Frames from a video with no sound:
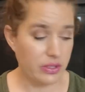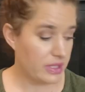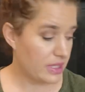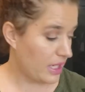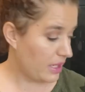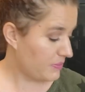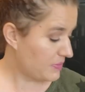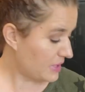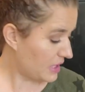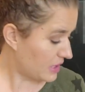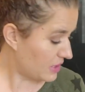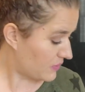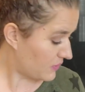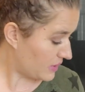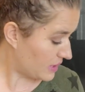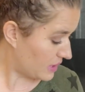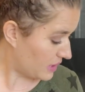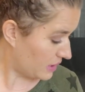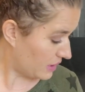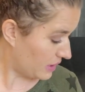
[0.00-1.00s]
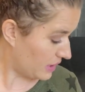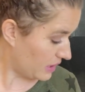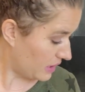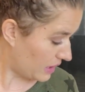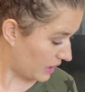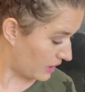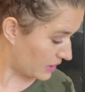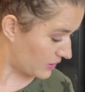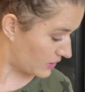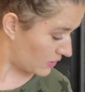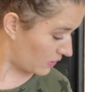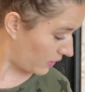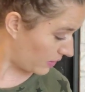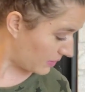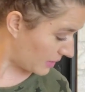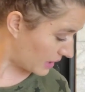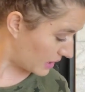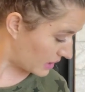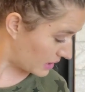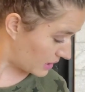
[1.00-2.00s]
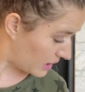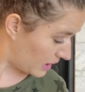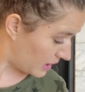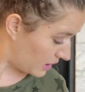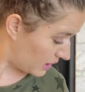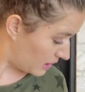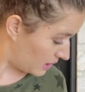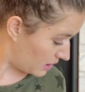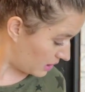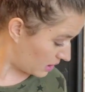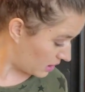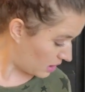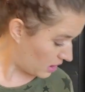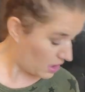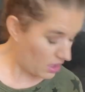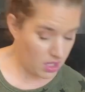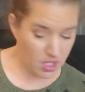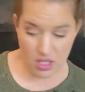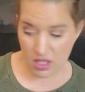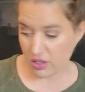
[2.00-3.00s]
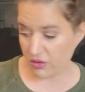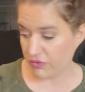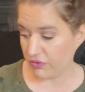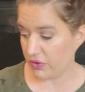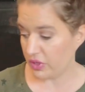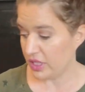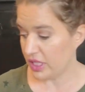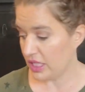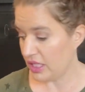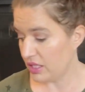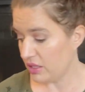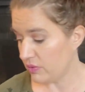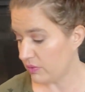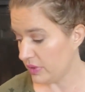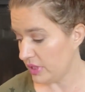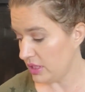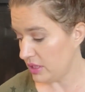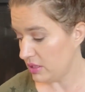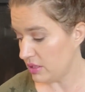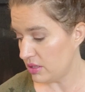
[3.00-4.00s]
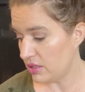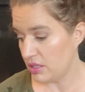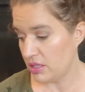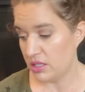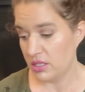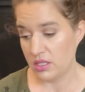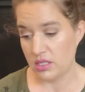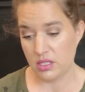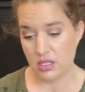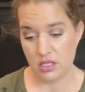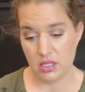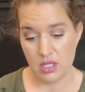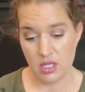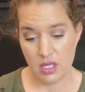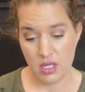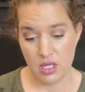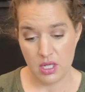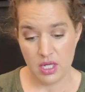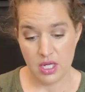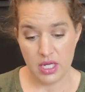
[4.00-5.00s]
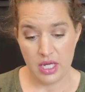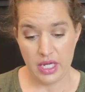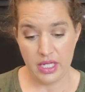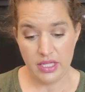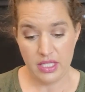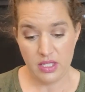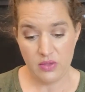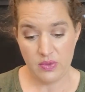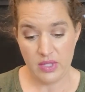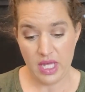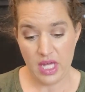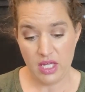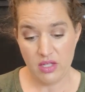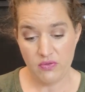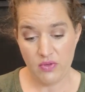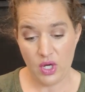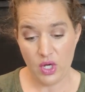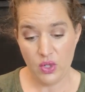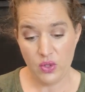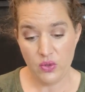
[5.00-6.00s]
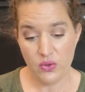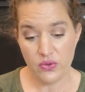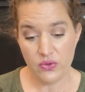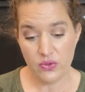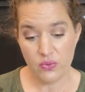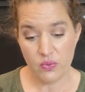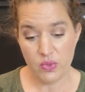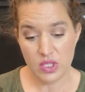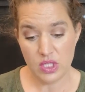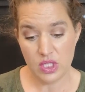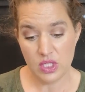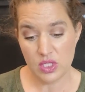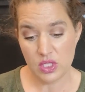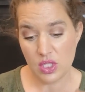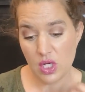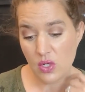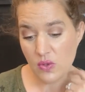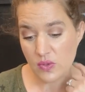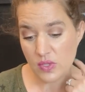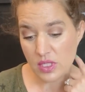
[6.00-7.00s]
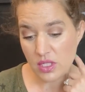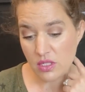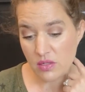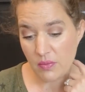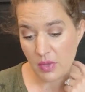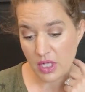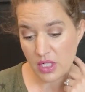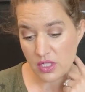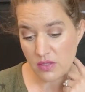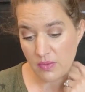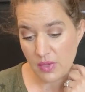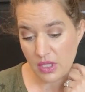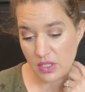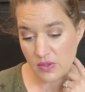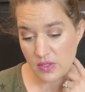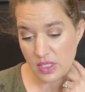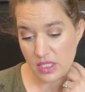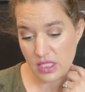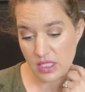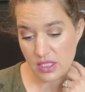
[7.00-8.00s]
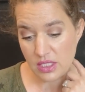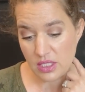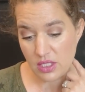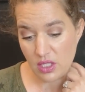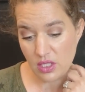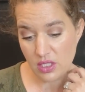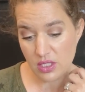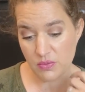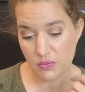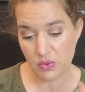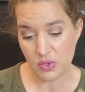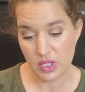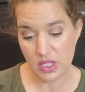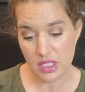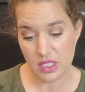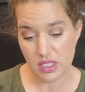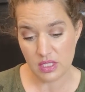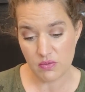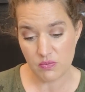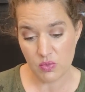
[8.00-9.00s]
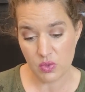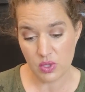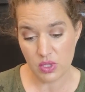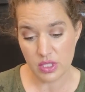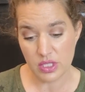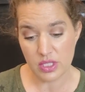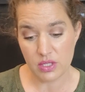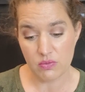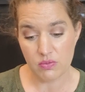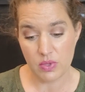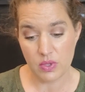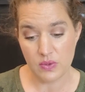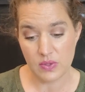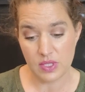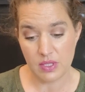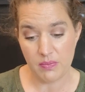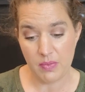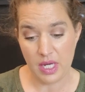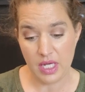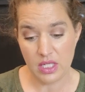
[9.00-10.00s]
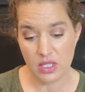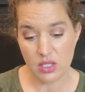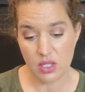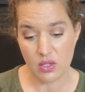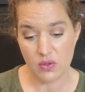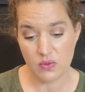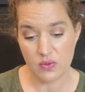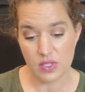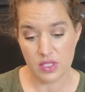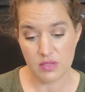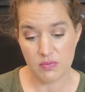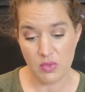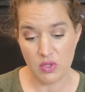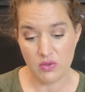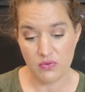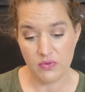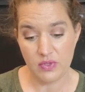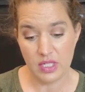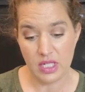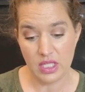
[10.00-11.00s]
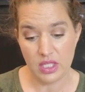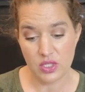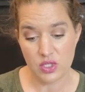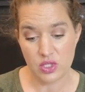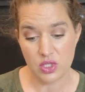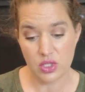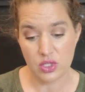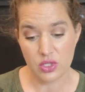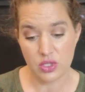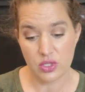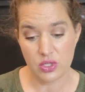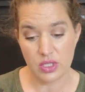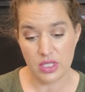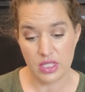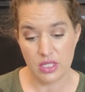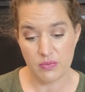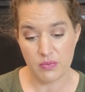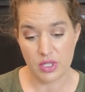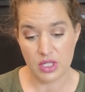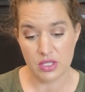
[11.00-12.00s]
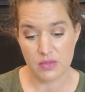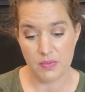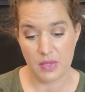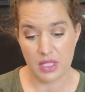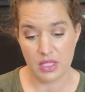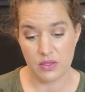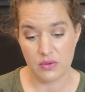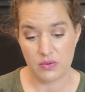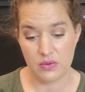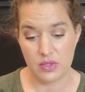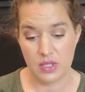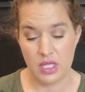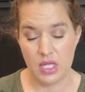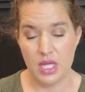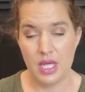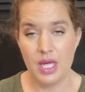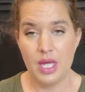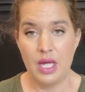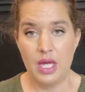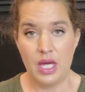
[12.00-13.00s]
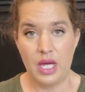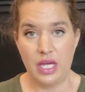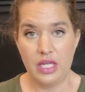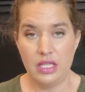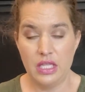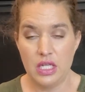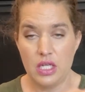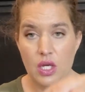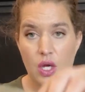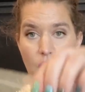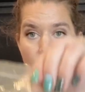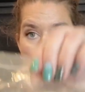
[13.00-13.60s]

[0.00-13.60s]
type scents recently, and so I'm excited for that one. And then we have Oath, which is toasted marshmallows, sea salt, breeze, s'mores, roasted pine cones, smoked vanilla, sugar, cookie, and marshmallow. I think